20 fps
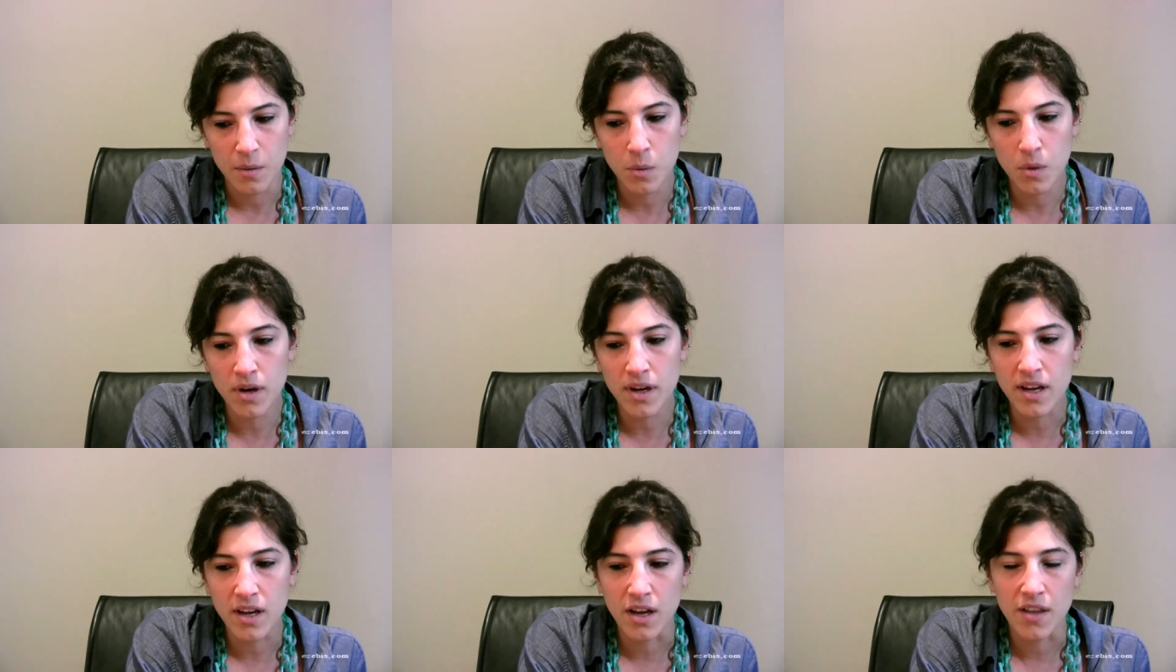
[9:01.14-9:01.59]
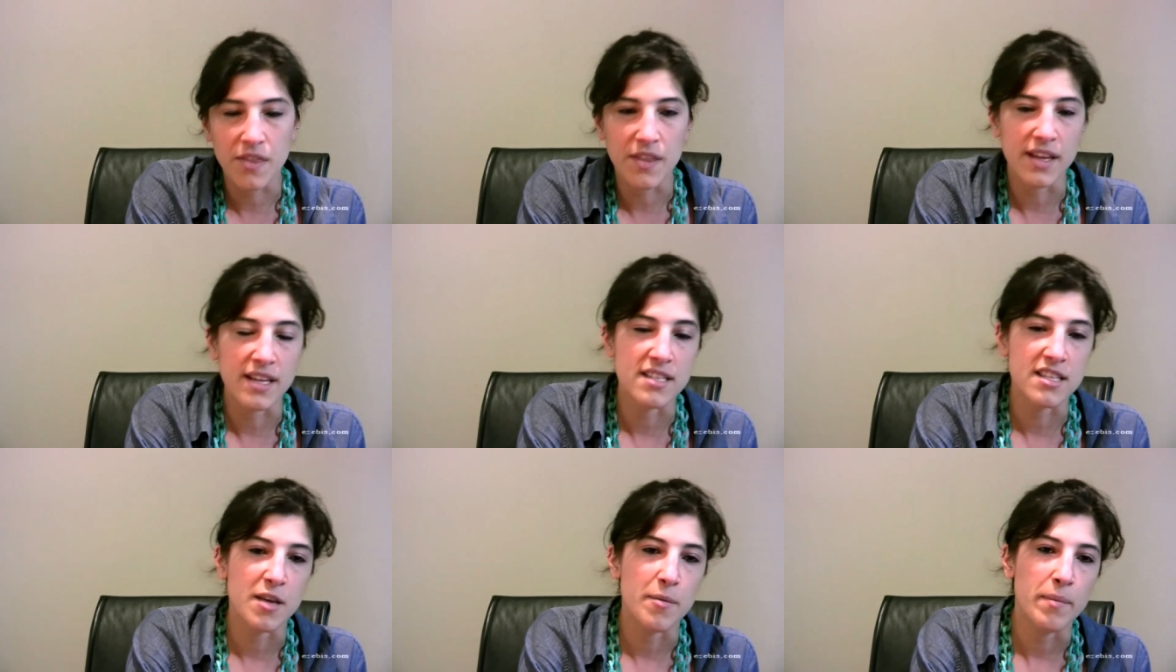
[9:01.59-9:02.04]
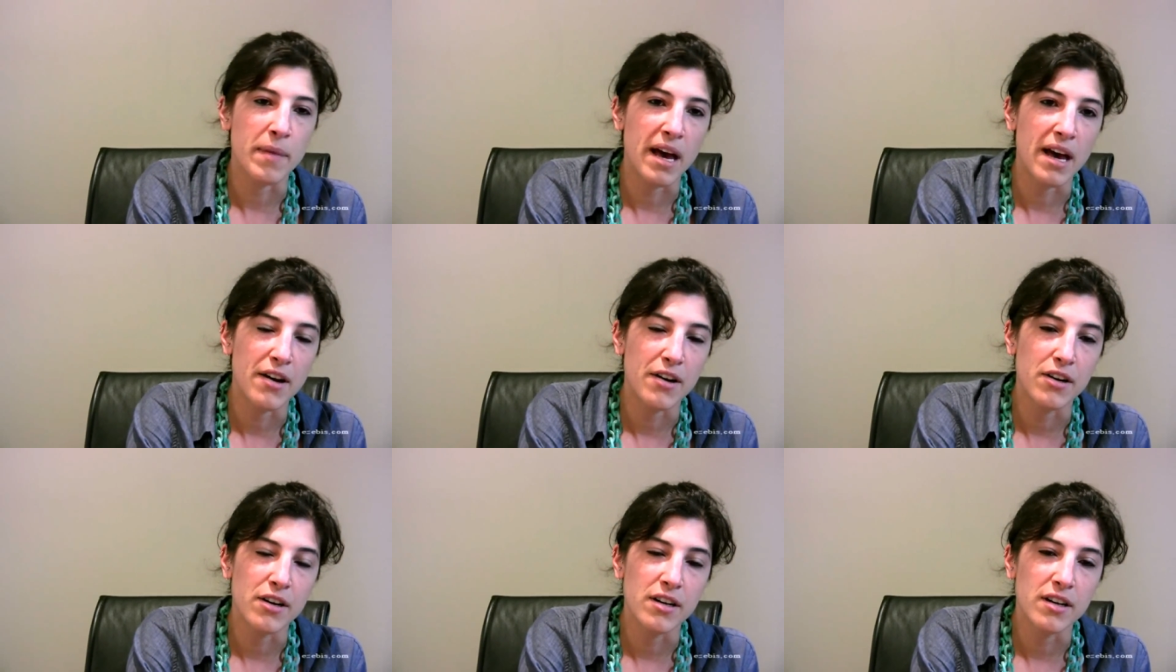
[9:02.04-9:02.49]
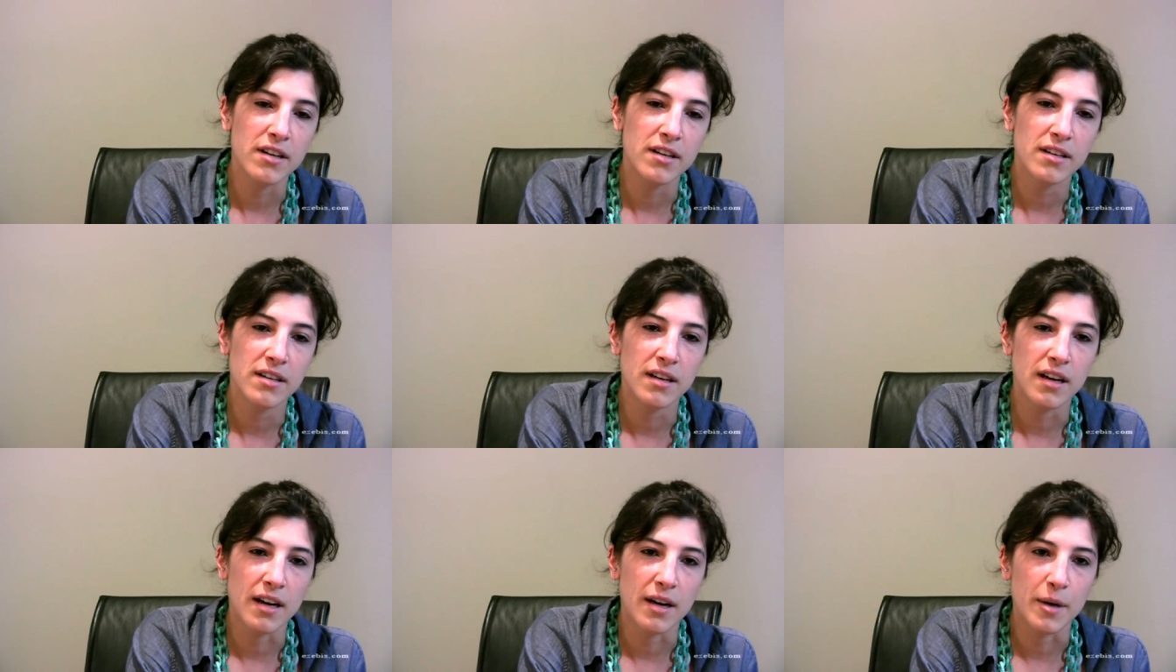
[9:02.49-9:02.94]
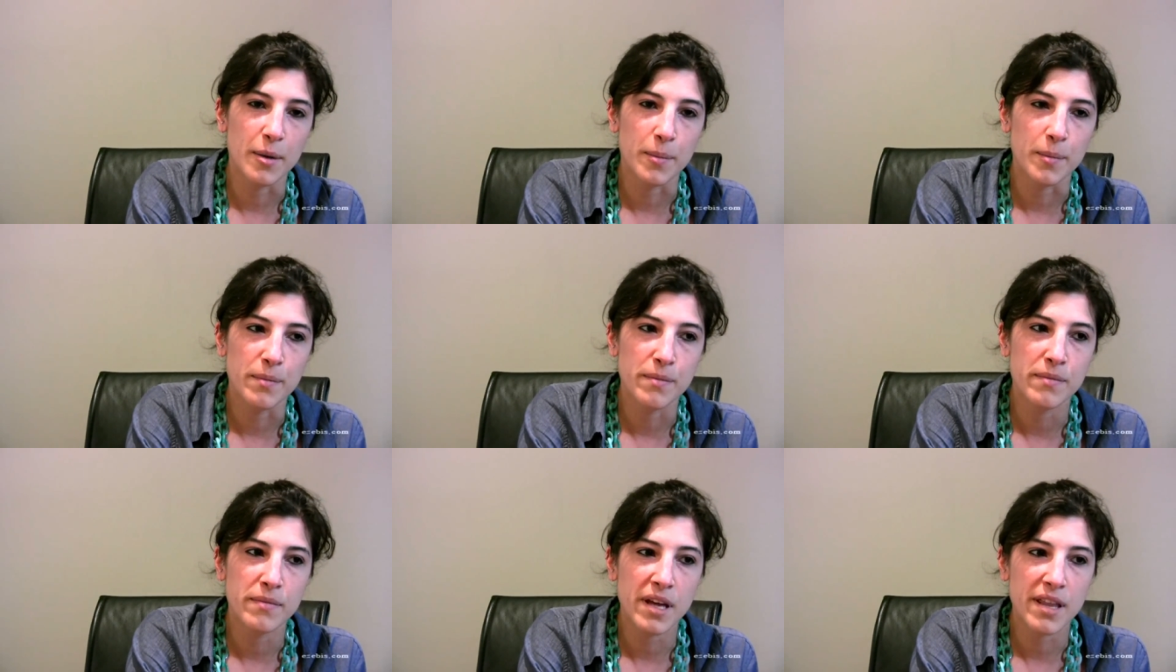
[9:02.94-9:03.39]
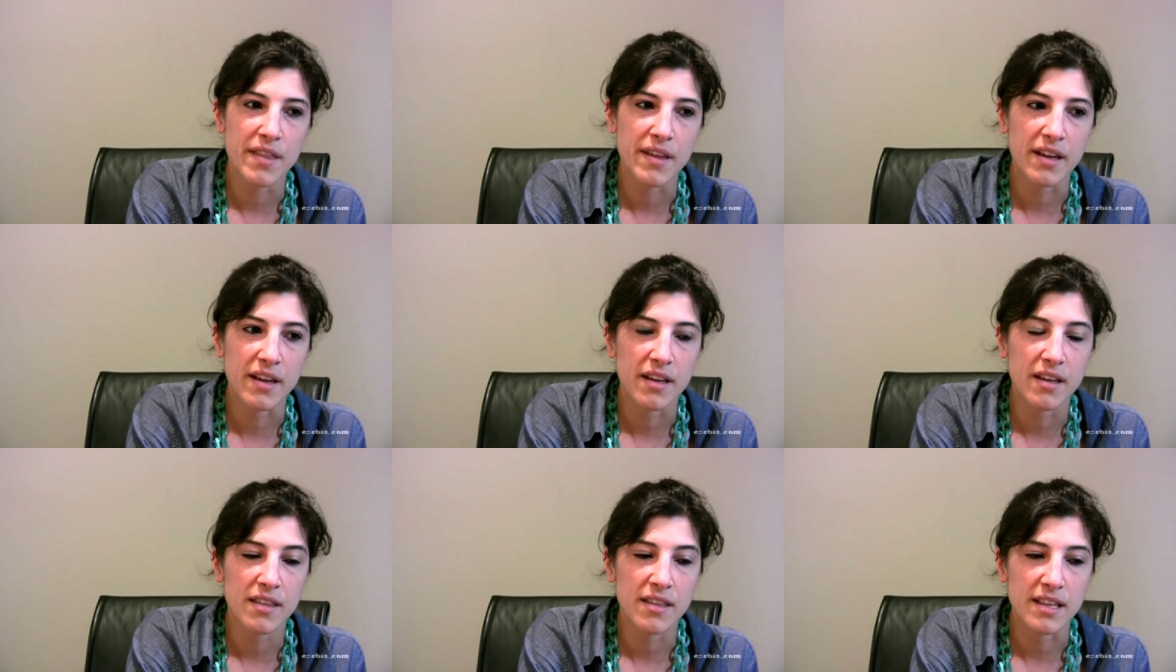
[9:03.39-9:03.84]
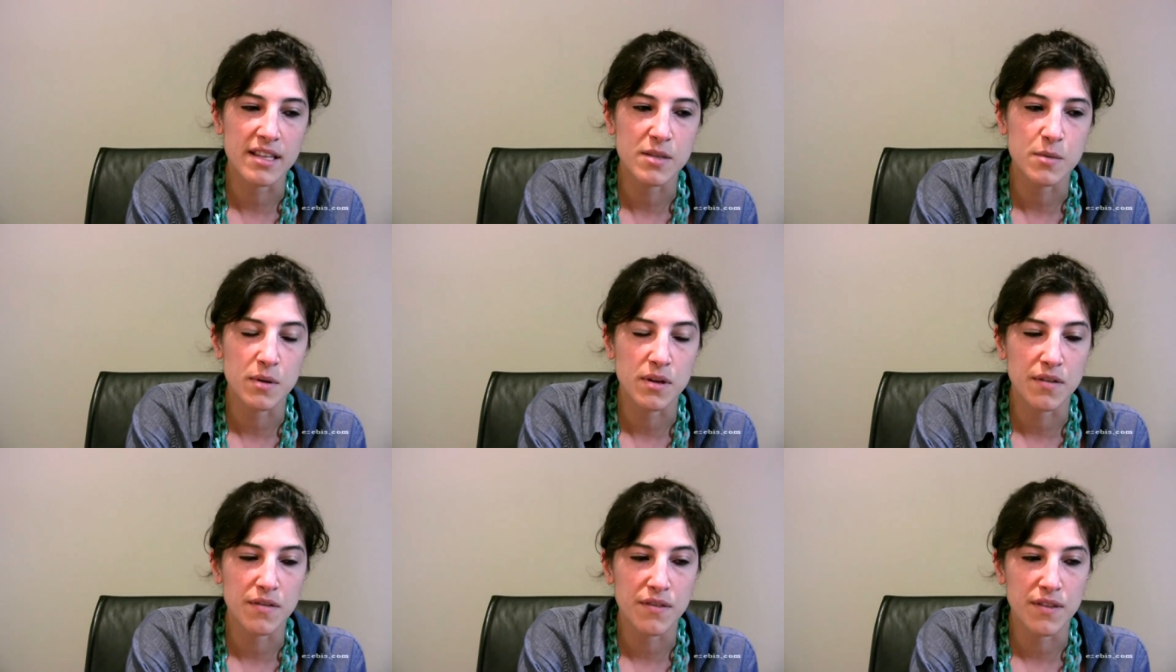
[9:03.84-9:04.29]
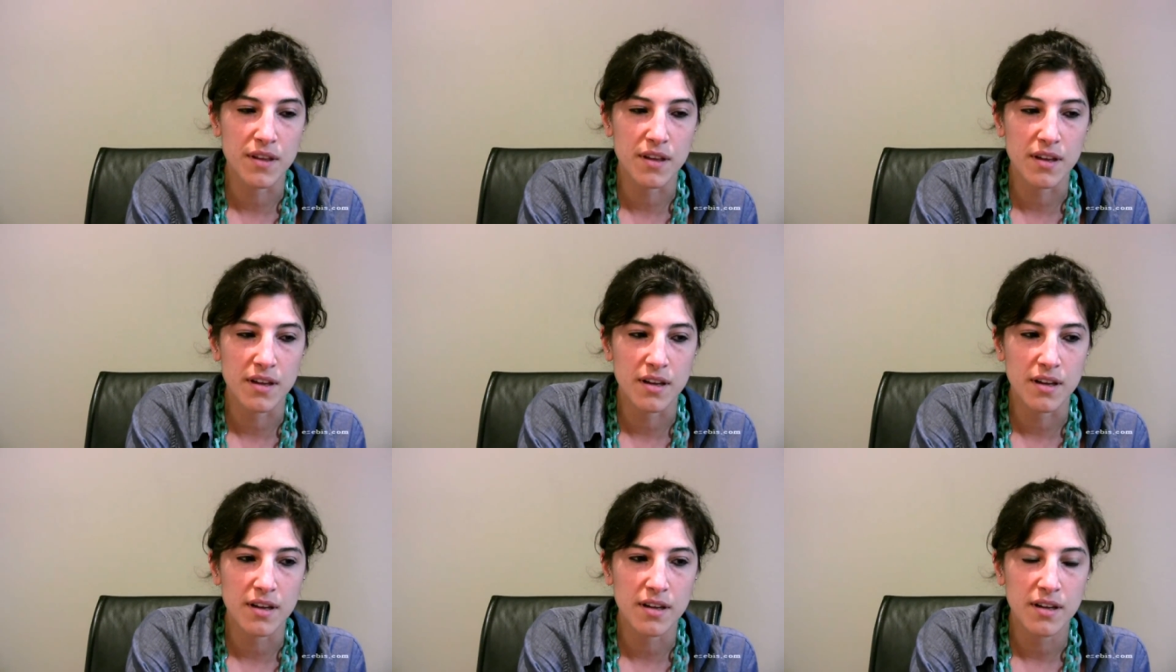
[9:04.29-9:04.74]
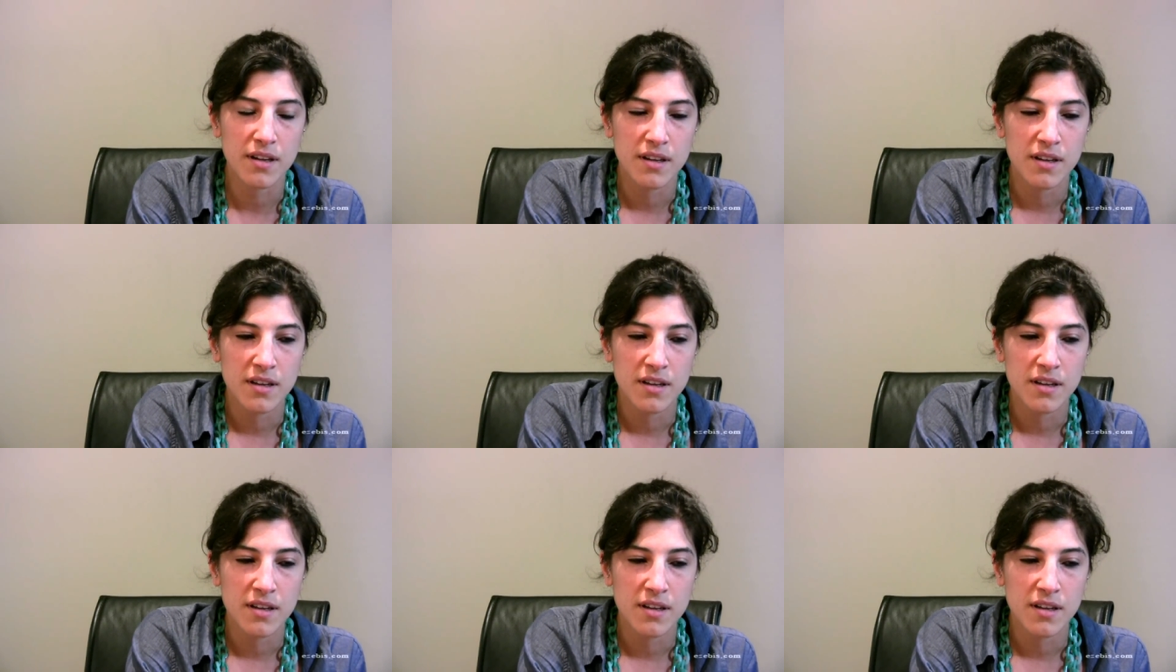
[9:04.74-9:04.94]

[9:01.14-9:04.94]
working on things that matter. I think that's one of the